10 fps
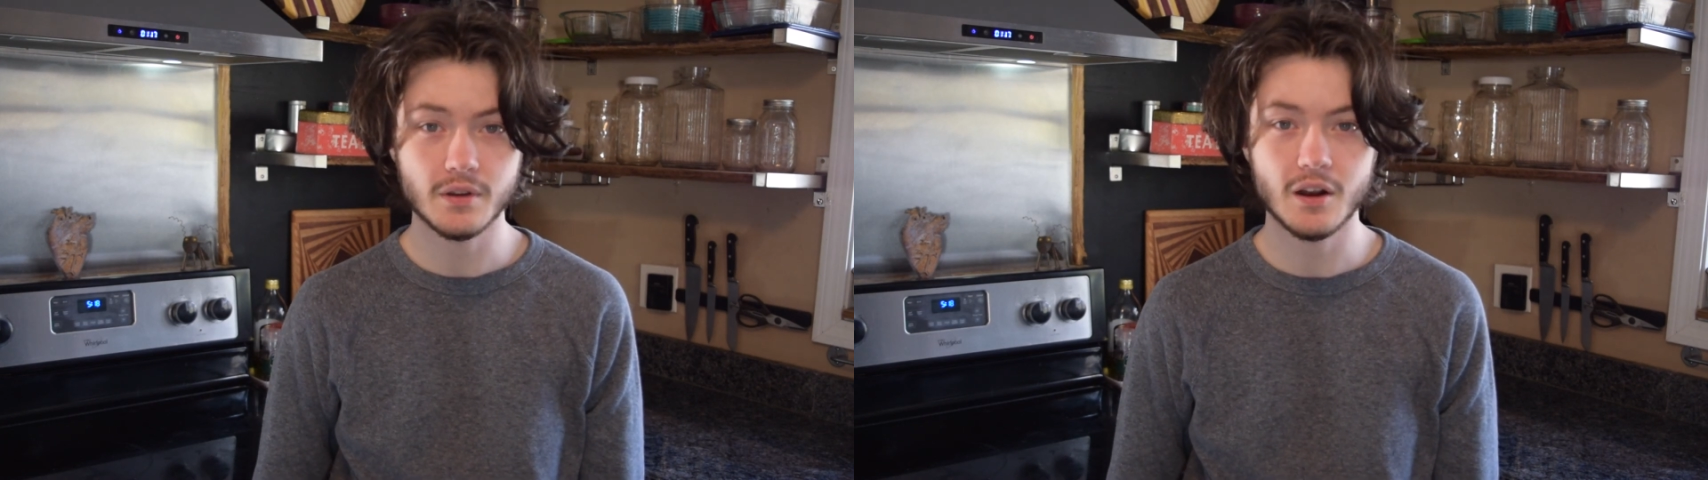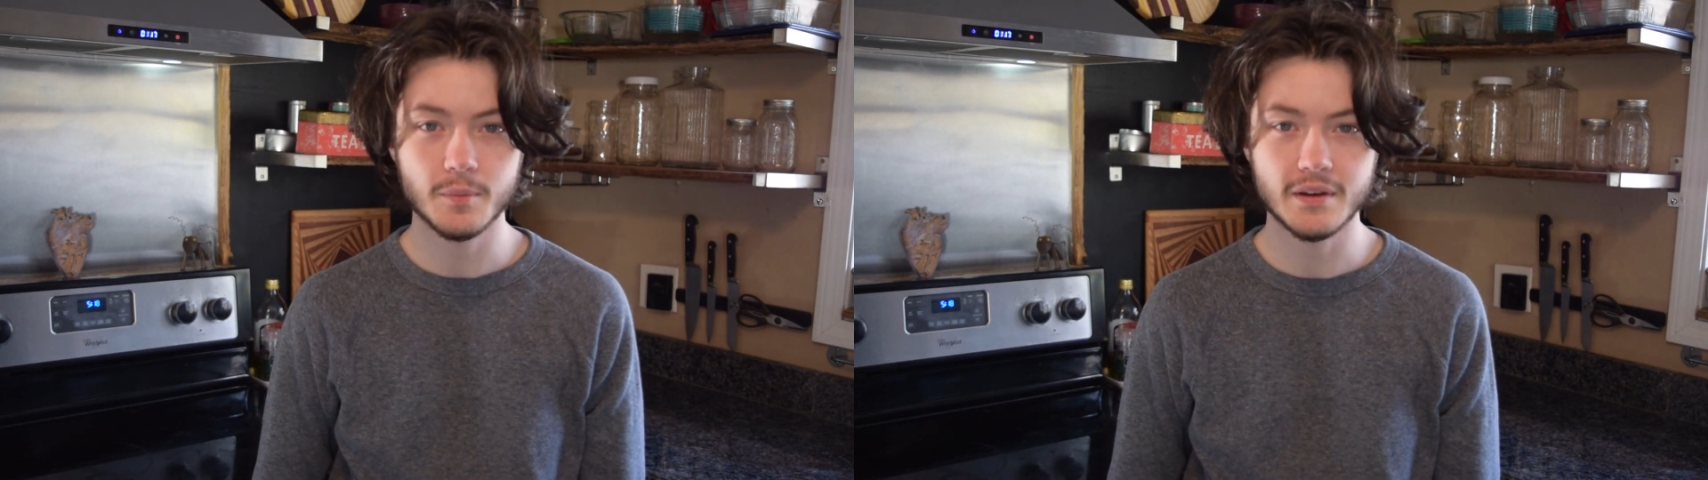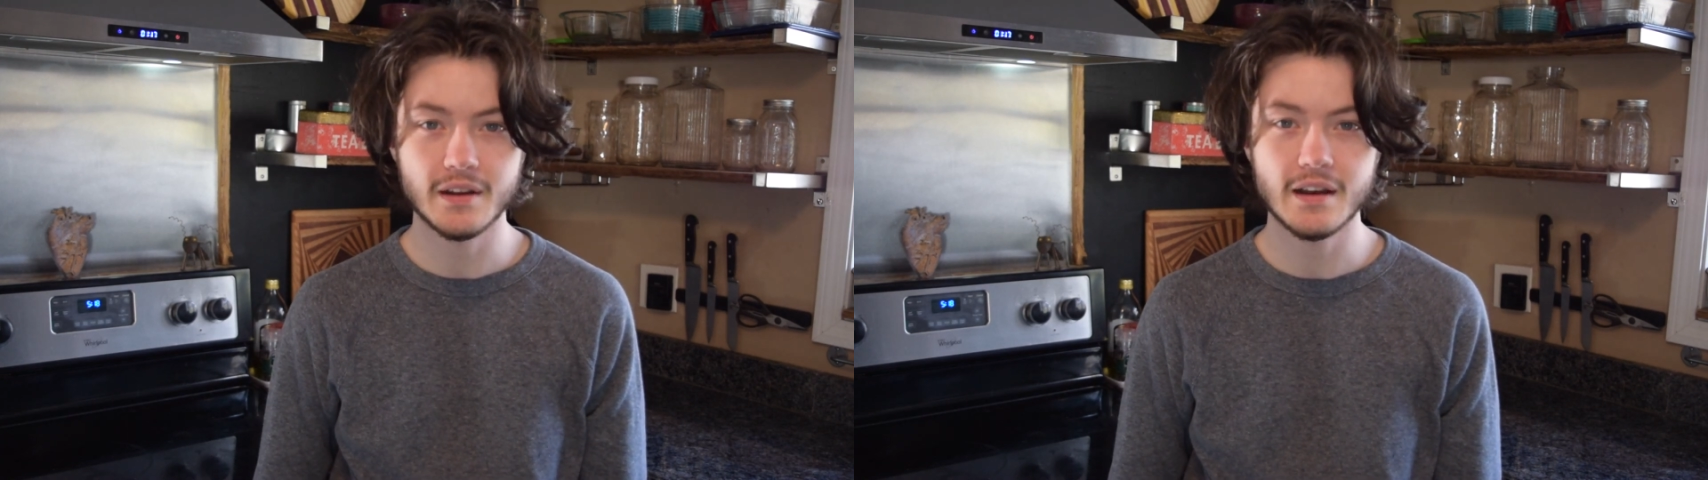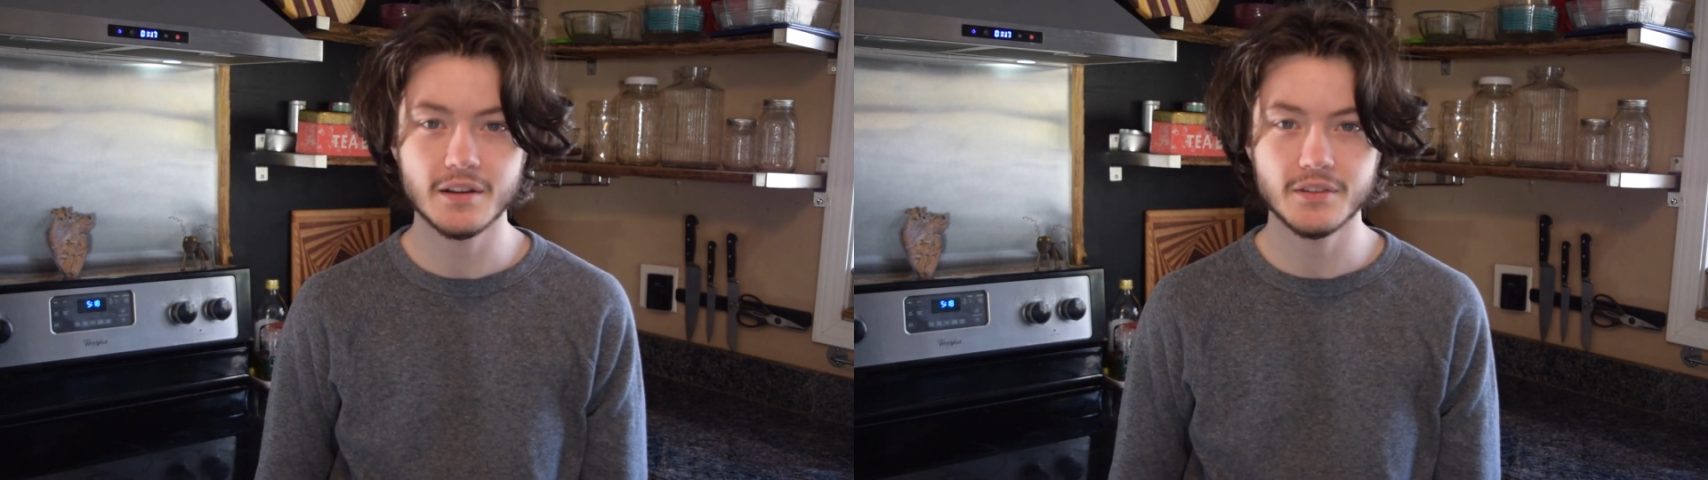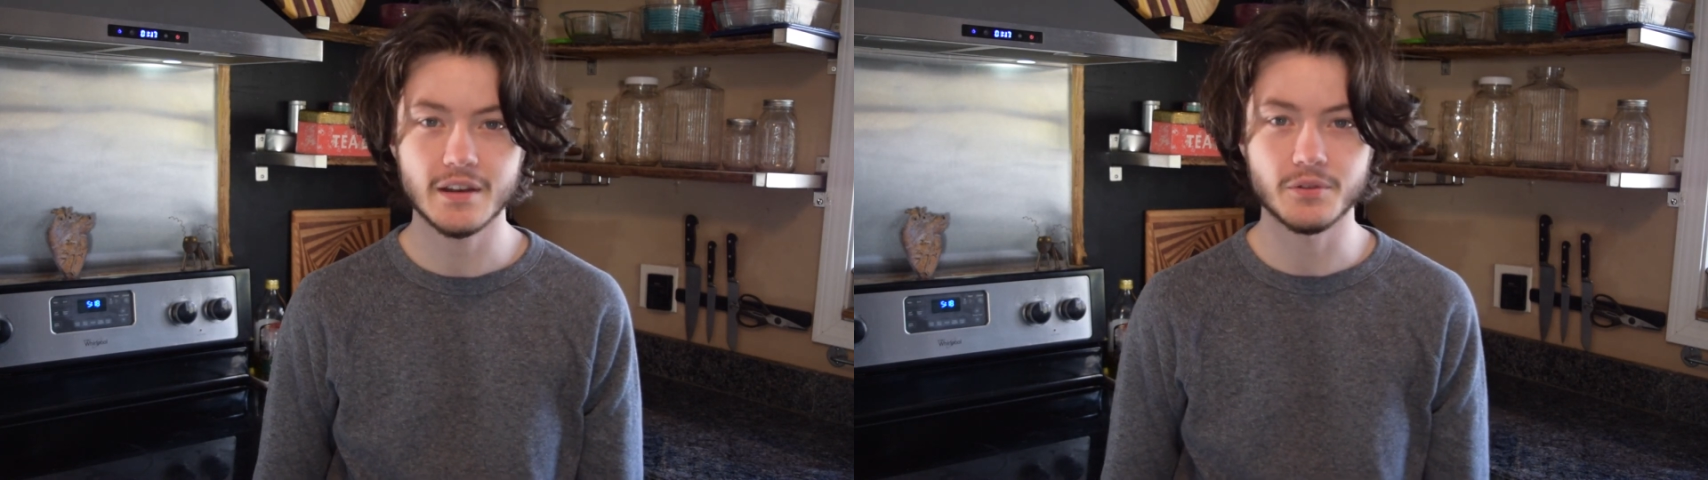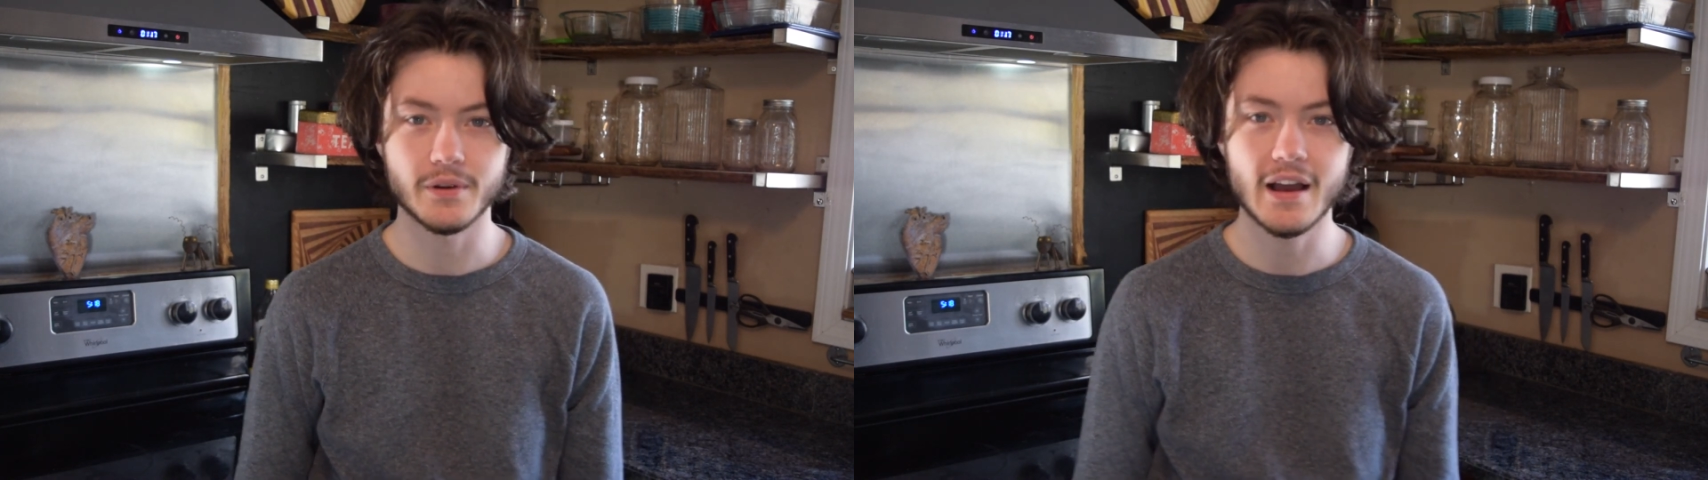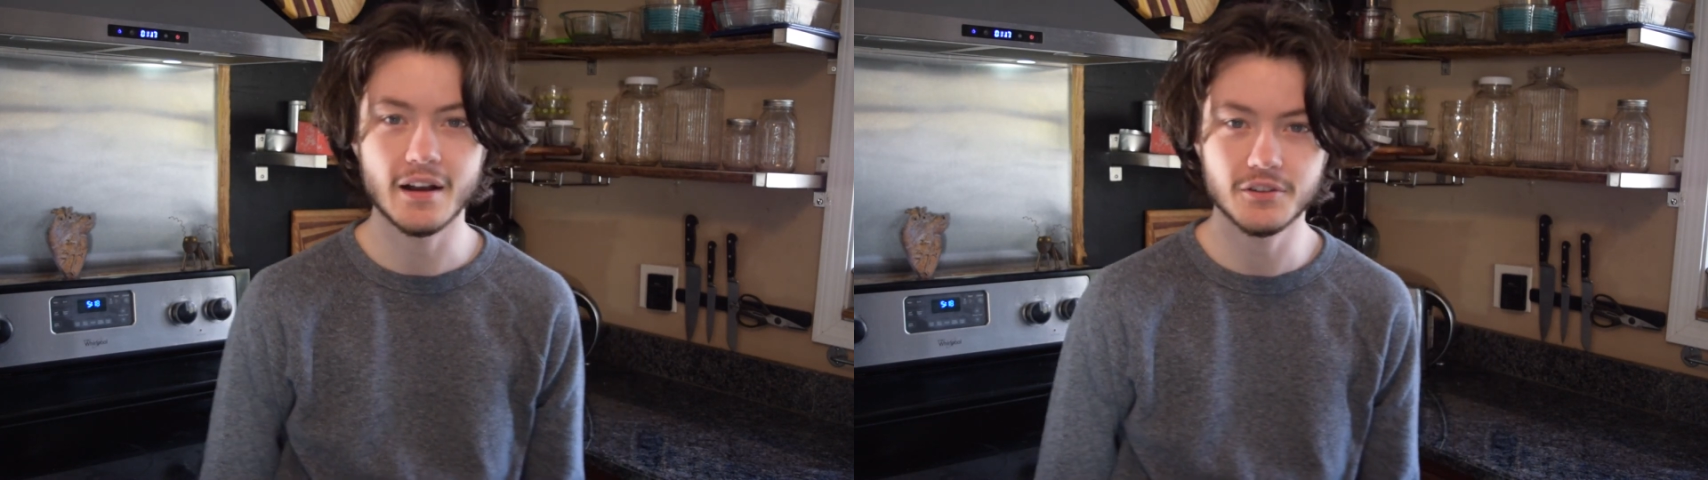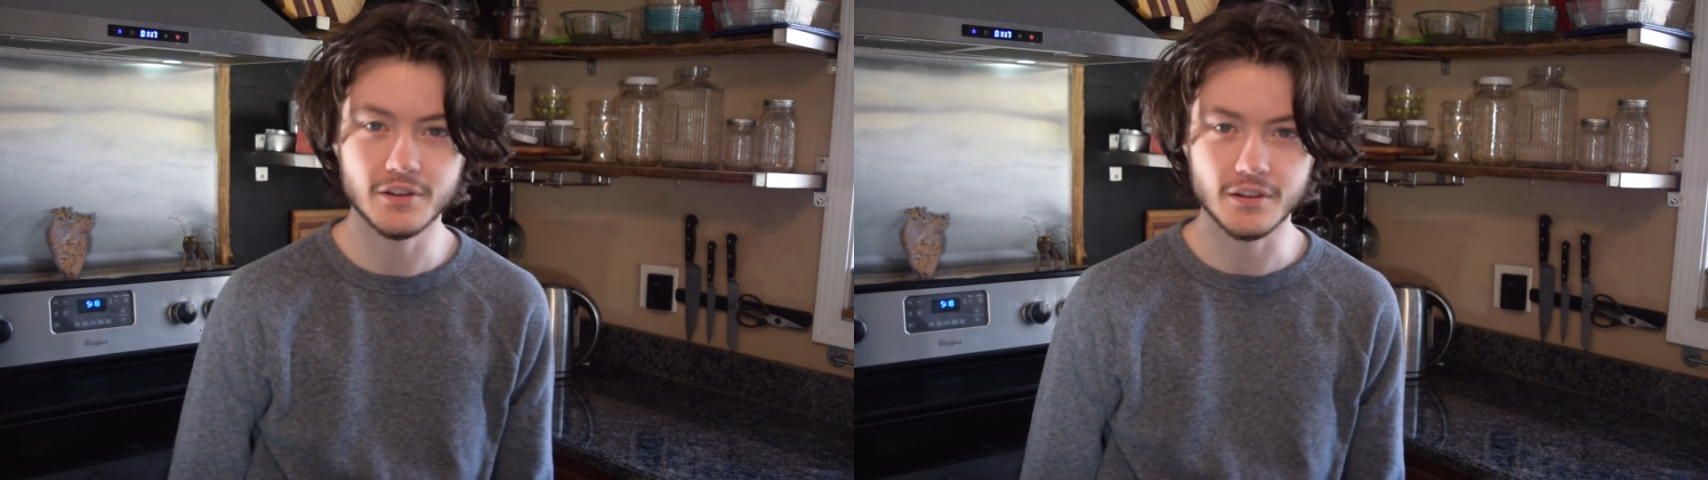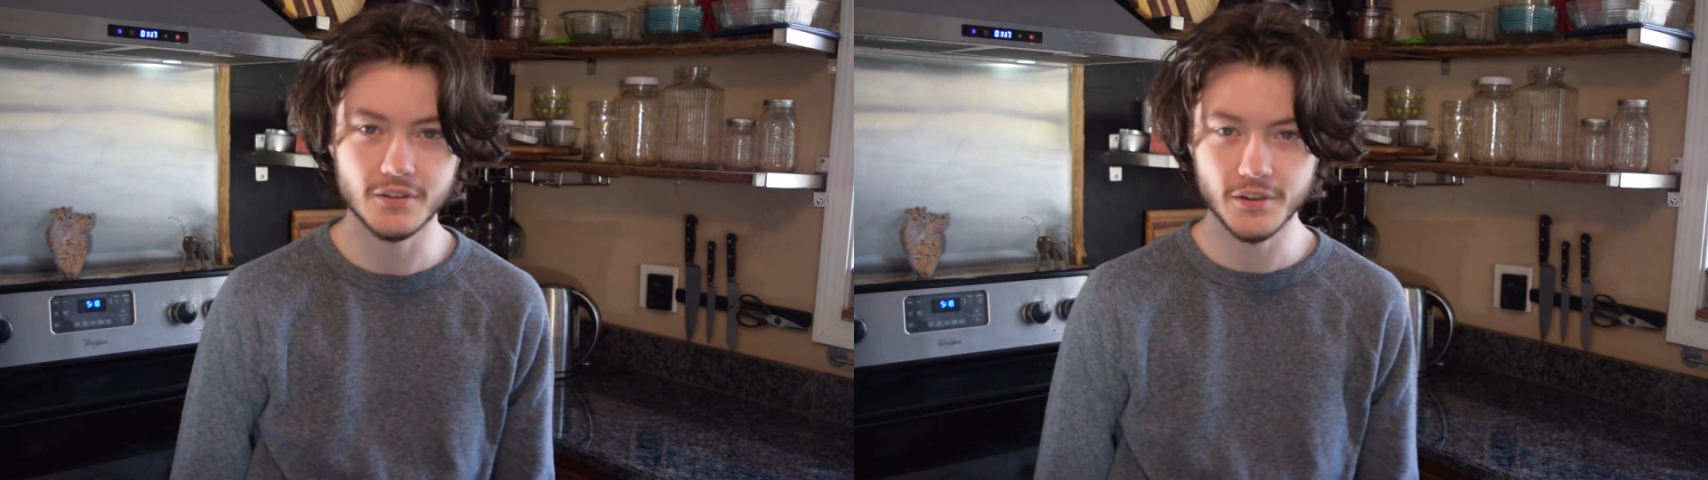carbon dioxide reactions,